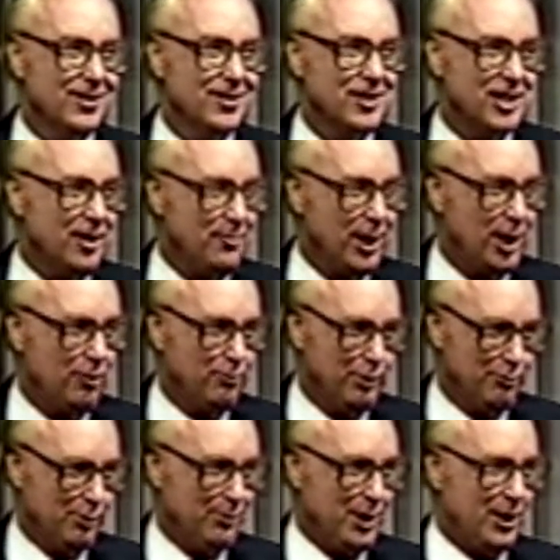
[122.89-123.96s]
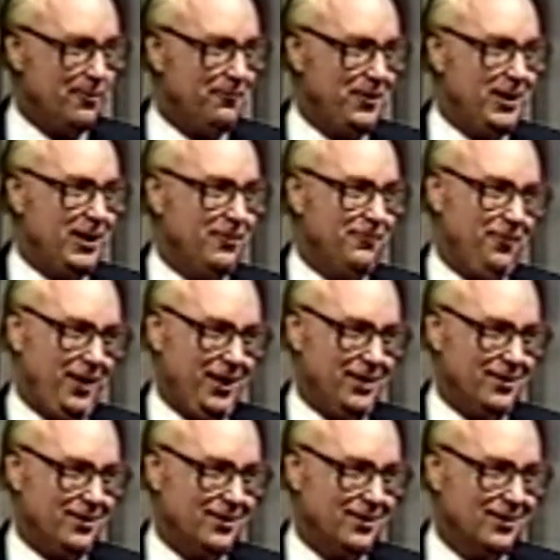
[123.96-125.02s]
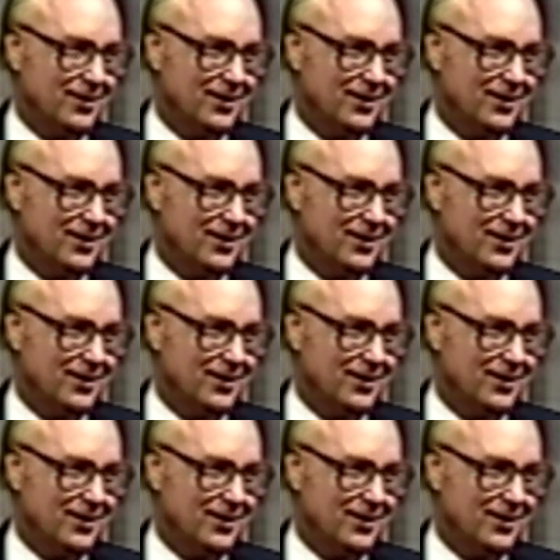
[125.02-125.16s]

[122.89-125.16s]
somehow we would be defeating faith.